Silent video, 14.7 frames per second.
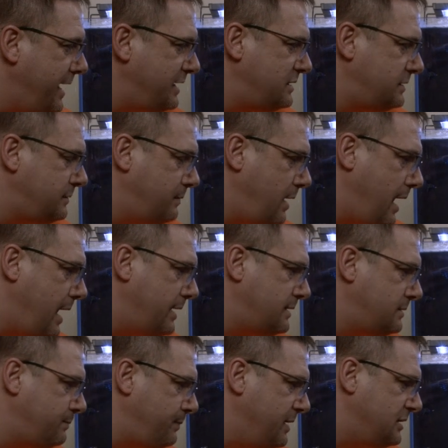next
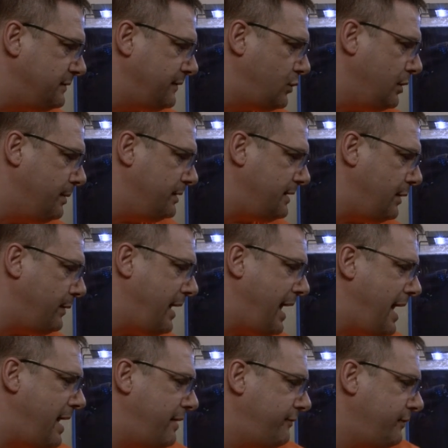piece of equipment that we
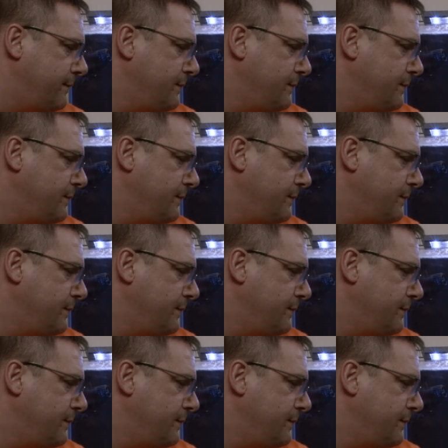have